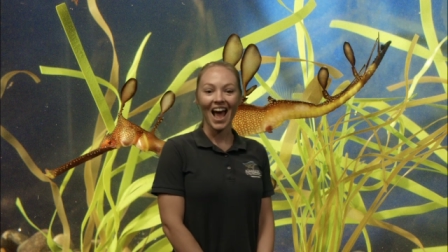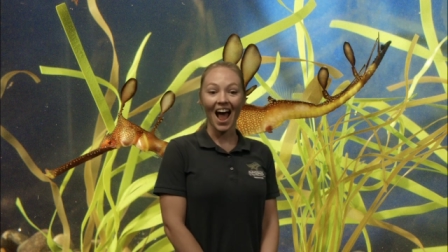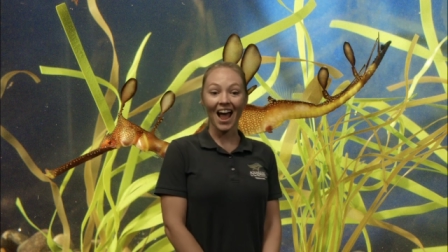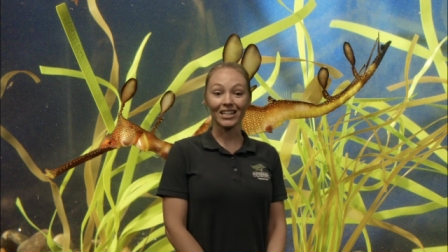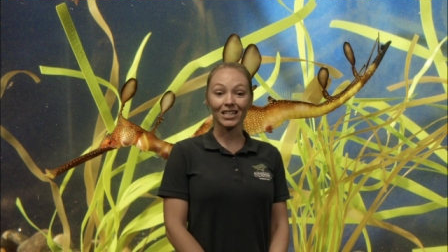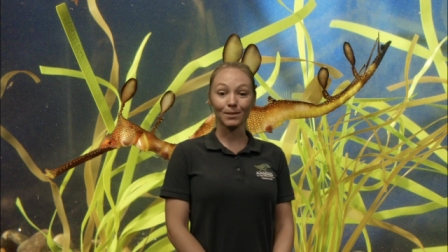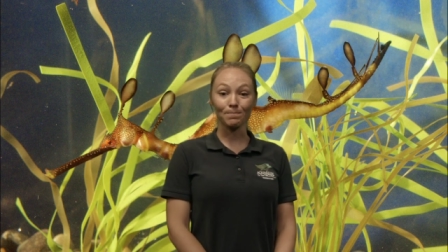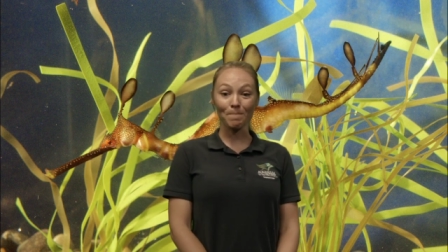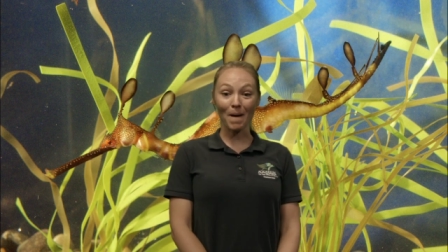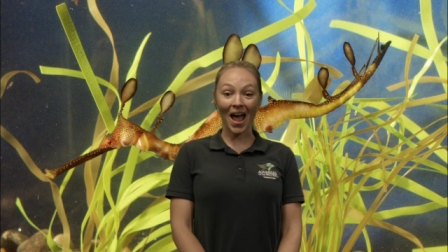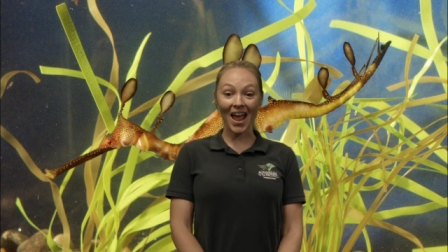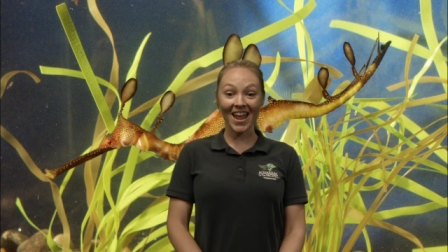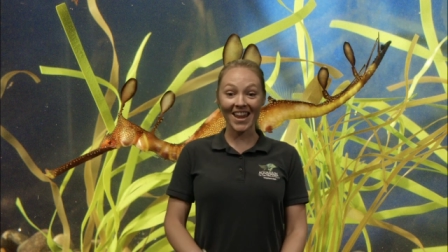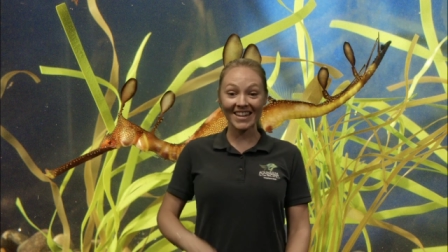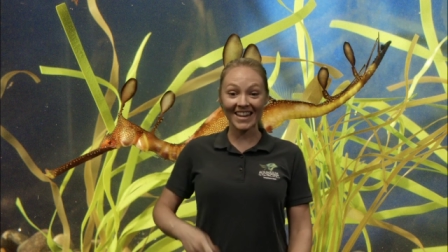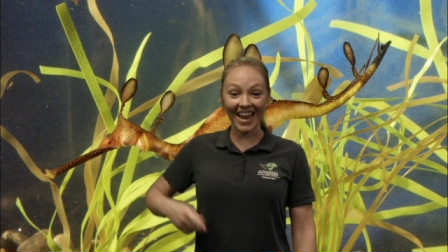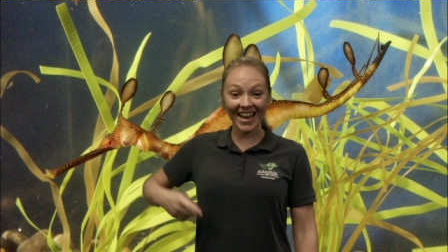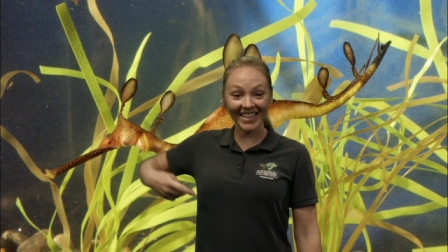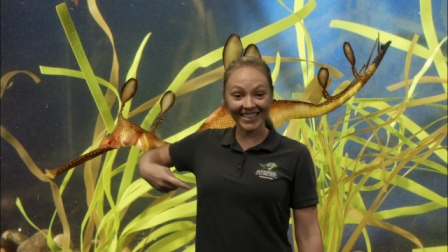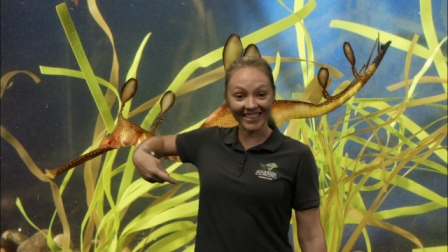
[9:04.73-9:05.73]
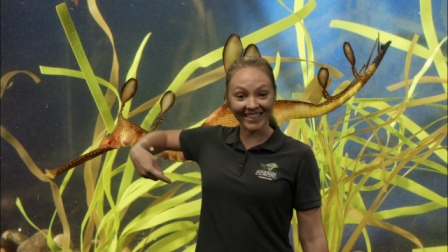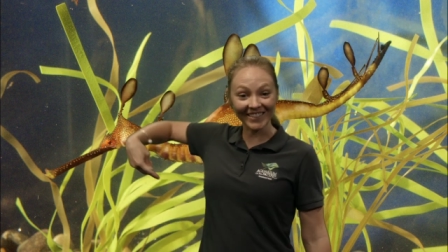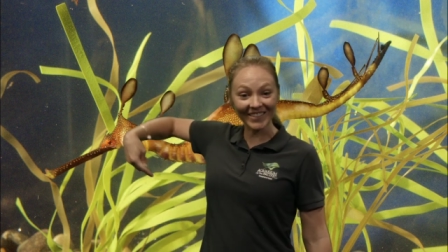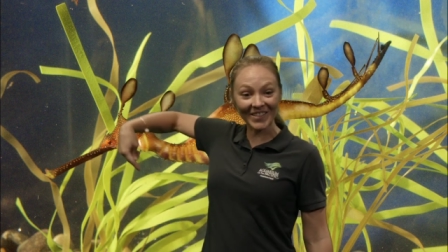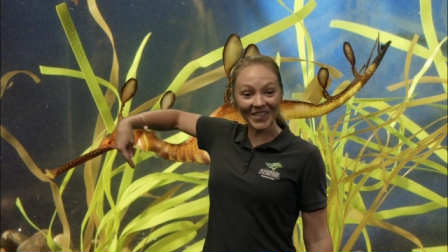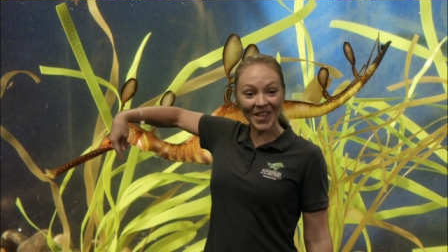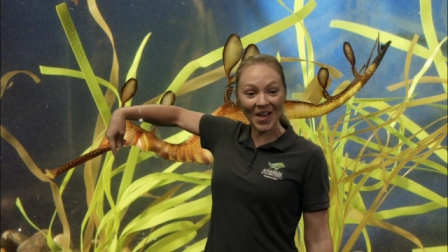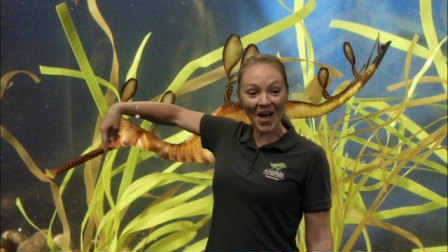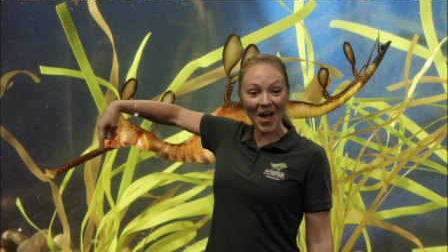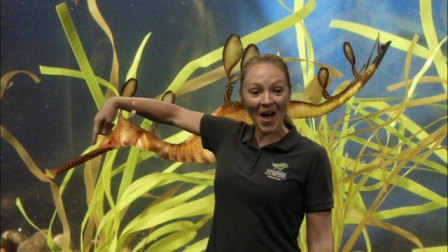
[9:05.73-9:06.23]
I spy a nice
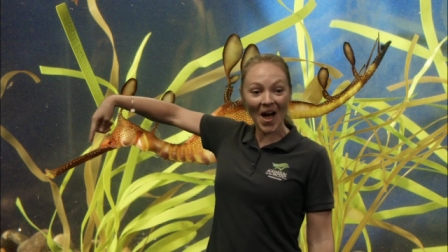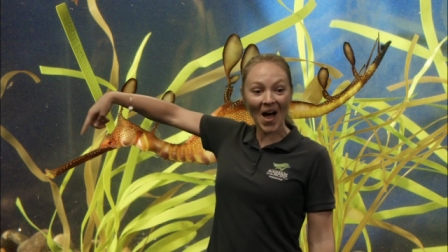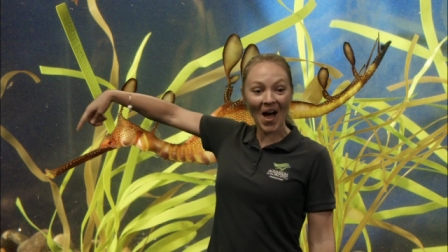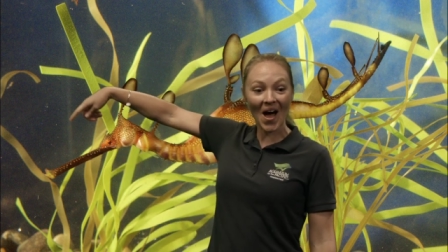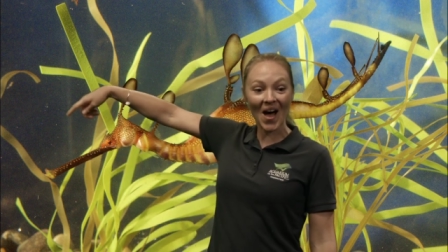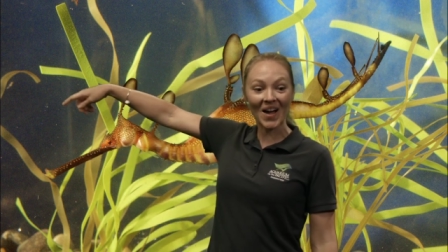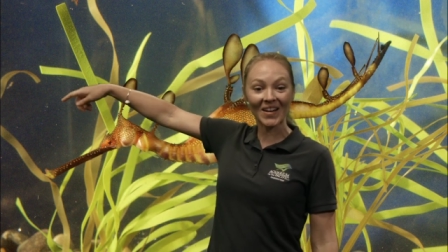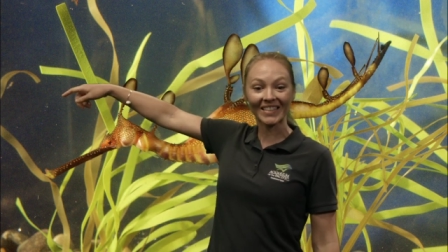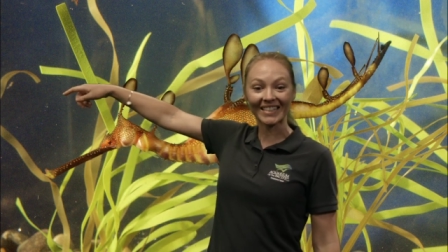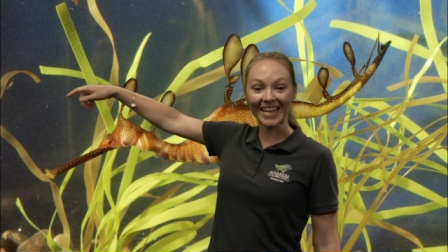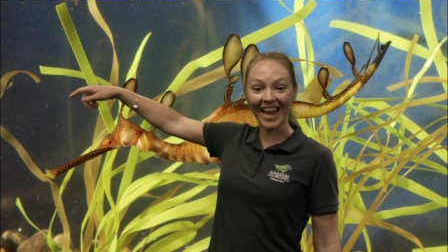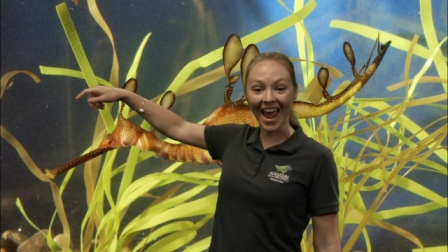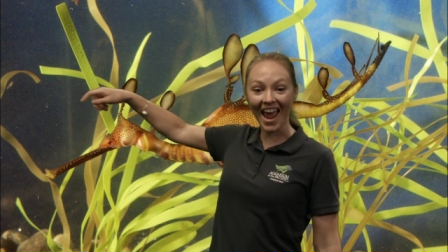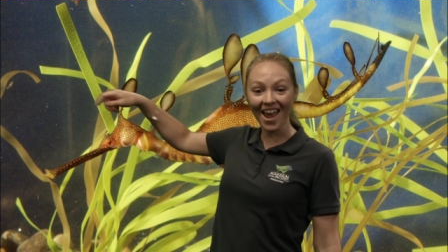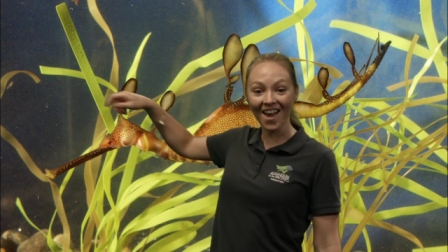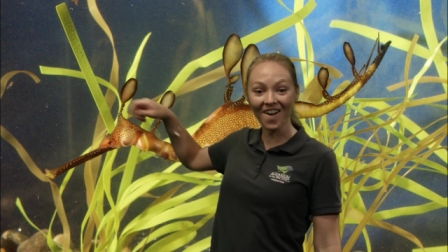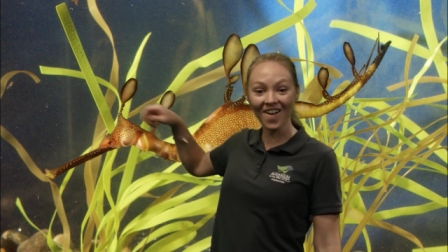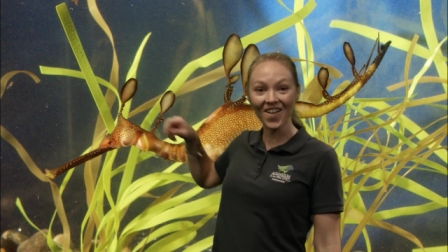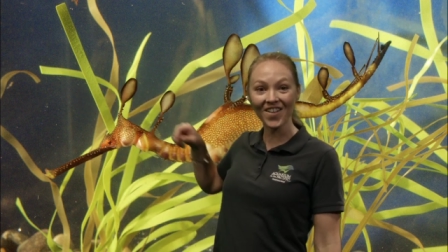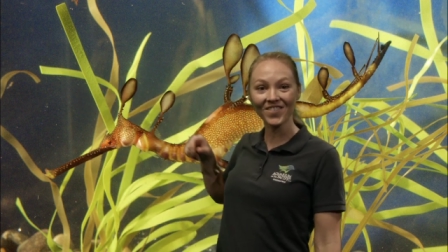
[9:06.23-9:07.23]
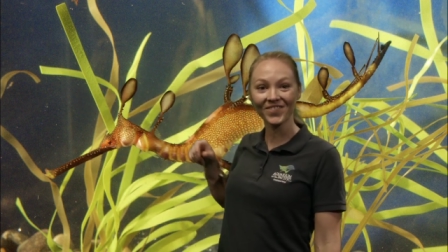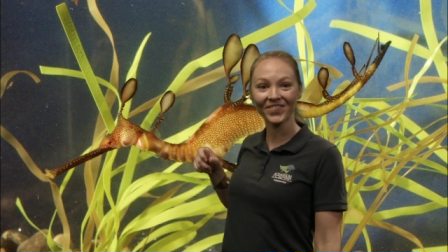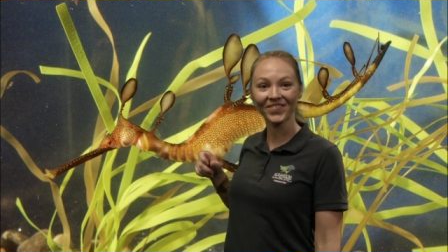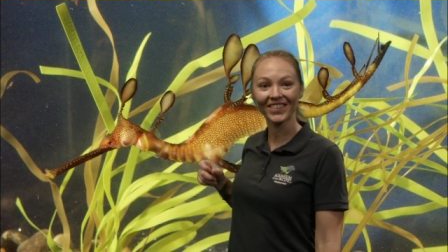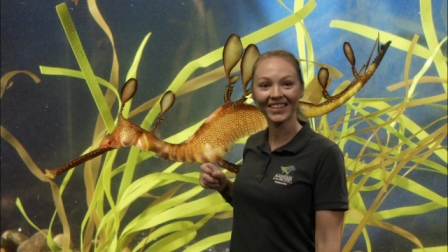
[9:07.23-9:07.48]
long tail.